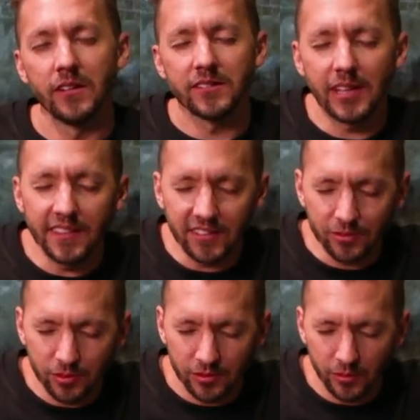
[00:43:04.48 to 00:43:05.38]
Say
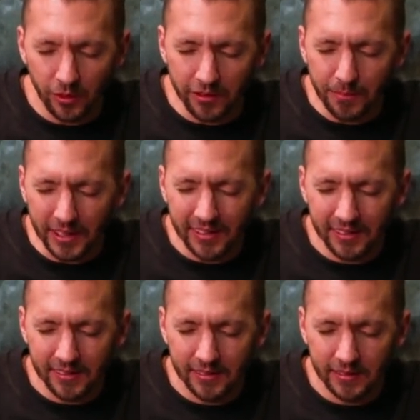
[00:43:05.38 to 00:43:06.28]
this with me.
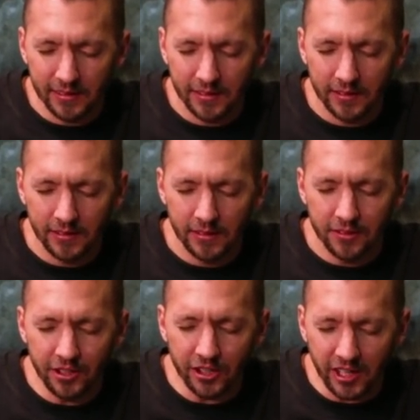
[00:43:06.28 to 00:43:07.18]

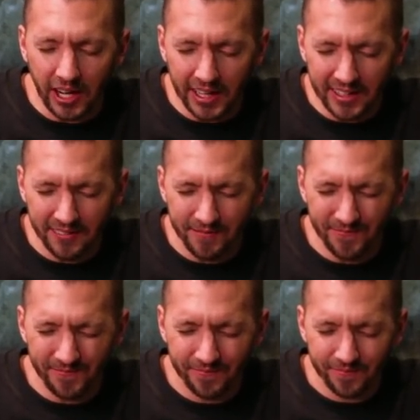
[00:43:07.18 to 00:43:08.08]
Dear God,
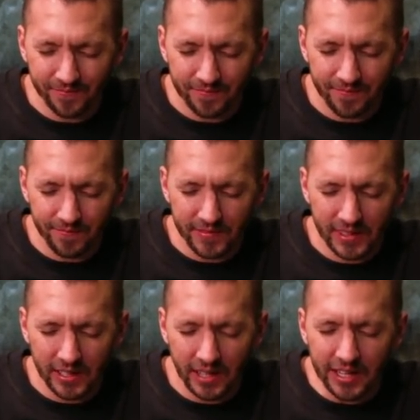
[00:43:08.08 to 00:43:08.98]

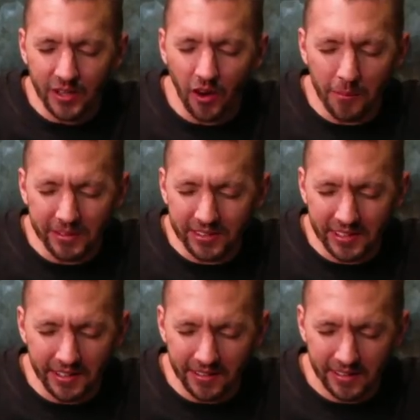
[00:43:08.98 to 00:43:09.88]
I know I'm a
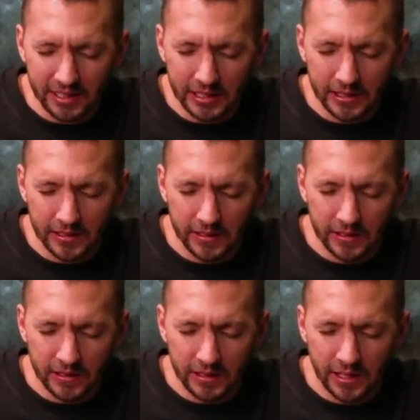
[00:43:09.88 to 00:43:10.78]
sinner
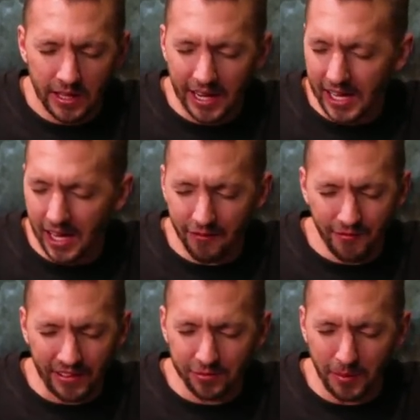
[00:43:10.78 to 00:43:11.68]
and I can't
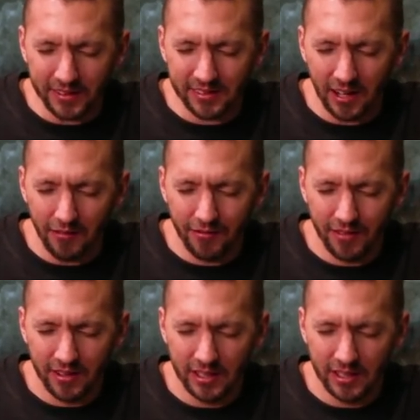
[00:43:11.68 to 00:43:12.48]
fix myself,